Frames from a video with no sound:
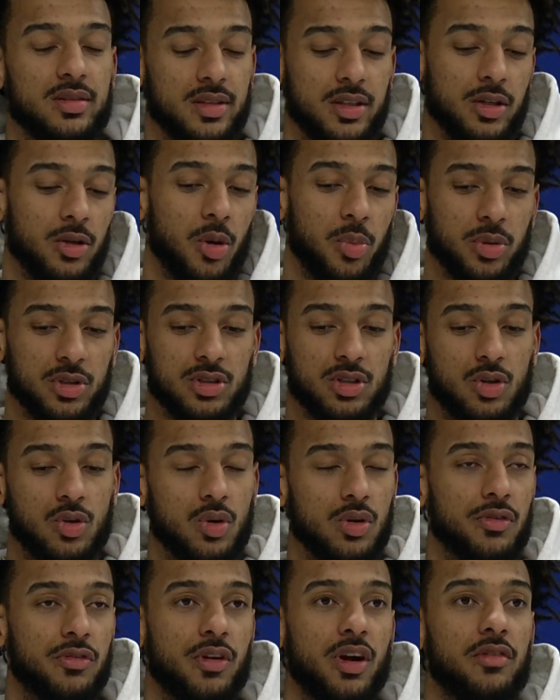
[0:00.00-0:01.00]
He opens the
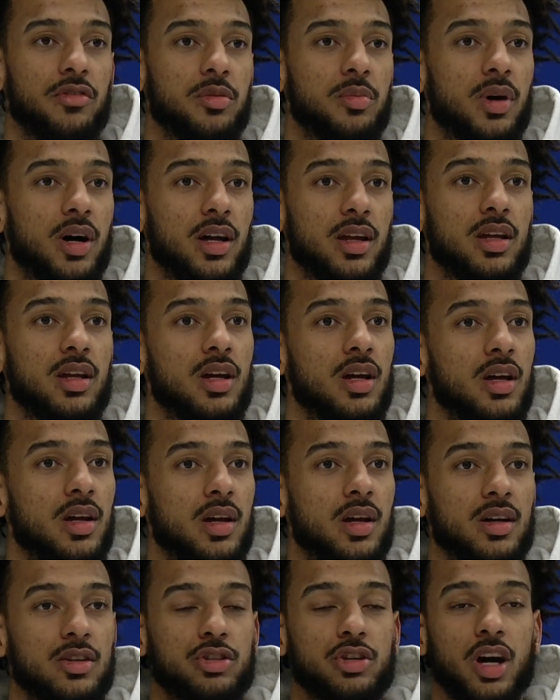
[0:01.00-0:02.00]
court for everybody,
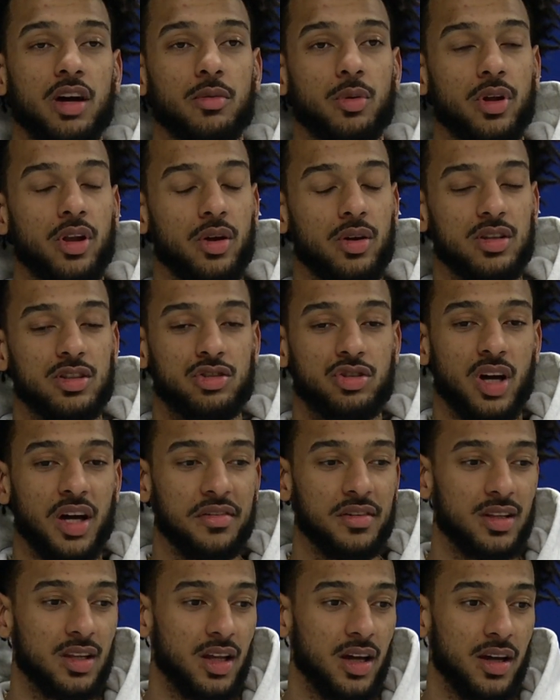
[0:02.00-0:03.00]
whether it's
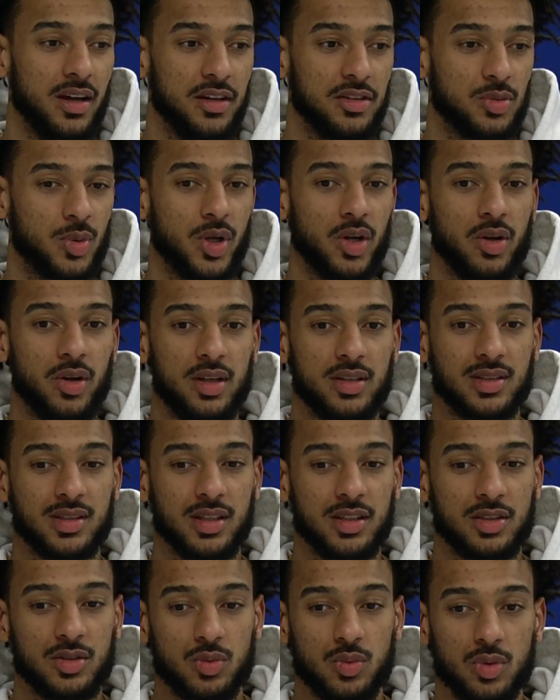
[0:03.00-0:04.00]
driving lanes, whether
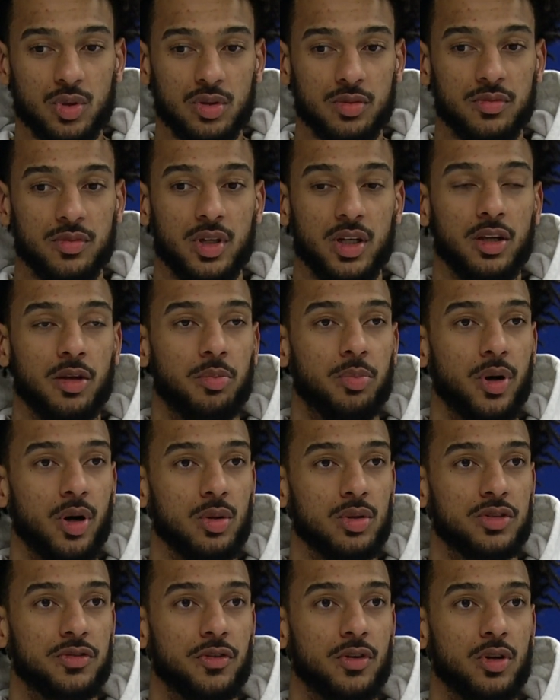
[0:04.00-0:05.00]
it's room in the
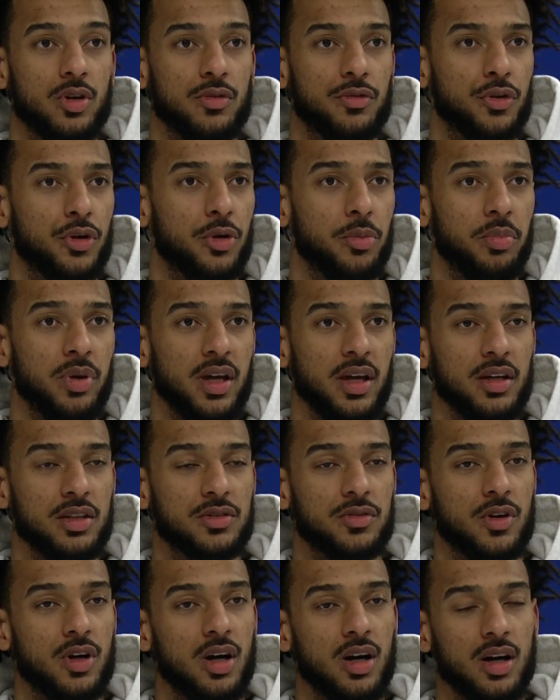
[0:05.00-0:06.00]
post for the
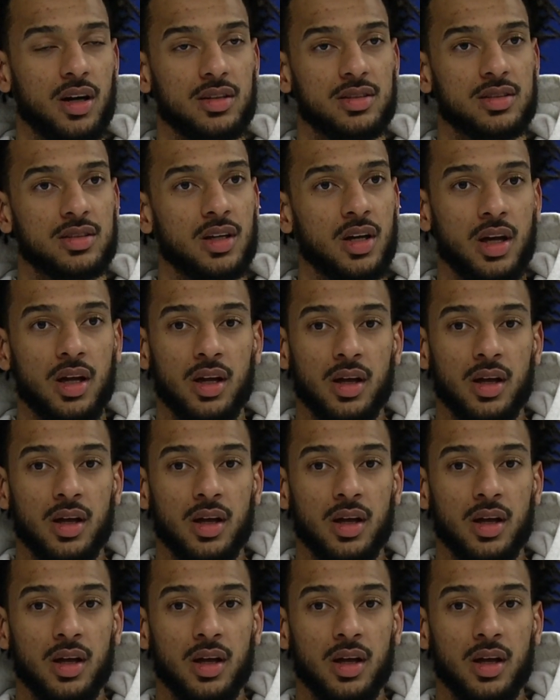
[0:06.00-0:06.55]
bigs, for us.